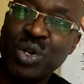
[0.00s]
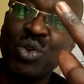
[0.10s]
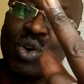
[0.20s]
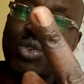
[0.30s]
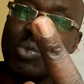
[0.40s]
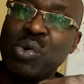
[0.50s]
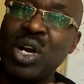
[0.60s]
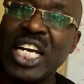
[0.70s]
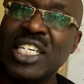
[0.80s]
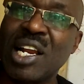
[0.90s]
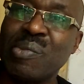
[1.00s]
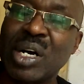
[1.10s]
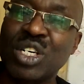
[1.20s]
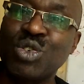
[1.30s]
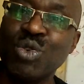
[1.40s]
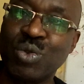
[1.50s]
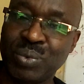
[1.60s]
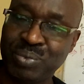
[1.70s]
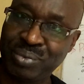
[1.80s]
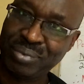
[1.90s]
we go to bullet number 2.
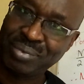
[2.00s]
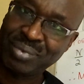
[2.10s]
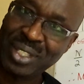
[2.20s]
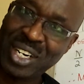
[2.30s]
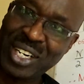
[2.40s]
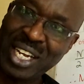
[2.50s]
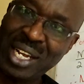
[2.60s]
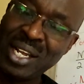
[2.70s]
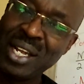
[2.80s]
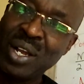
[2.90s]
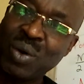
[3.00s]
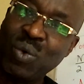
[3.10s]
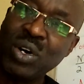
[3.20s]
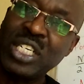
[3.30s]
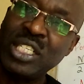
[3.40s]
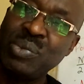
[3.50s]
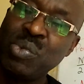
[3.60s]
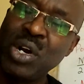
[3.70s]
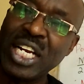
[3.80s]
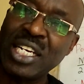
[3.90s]
Okay? What is
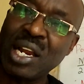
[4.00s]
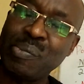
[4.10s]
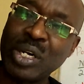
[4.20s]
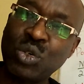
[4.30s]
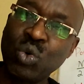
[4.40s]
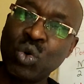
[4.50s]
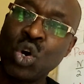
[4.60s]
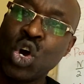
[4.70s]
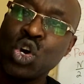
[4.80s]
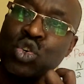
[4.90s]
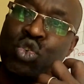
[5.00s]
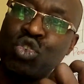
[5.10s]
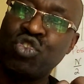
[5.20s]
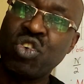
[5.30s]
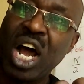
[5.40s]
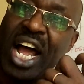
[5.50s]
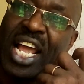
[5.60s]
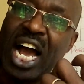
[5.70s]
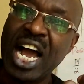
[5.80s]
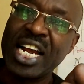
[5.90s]
bullet number 2? To
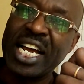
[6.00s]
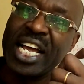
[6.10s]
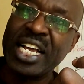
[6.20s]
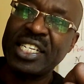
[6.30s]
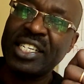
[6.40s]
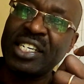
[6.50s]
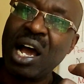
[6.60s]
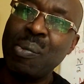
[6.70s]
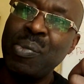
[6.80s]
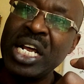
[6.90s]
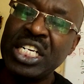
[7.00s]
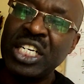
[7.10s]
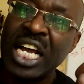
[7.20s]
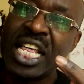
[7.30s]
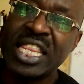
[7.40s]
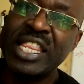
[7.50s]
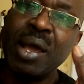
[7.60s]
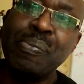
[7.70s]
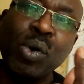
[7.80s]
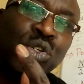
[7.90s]
try and establish the
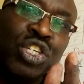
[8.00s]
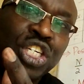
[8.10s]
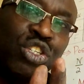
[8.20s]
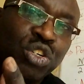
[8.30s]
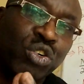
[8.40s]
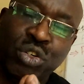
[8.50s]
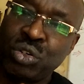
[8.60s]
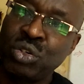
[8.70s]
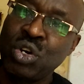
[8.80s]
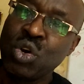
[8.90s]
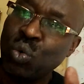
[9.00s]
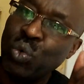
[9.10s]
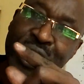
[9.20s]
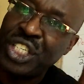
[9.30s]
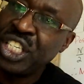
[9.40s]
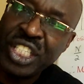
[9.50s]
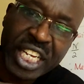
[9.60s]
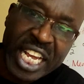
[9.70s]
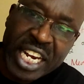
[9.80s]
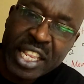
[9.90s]
position which is
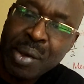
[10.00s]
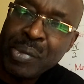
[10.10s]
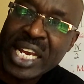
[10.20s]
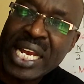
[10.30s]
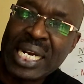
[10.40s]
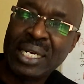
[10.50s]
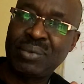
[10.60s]
in the middle.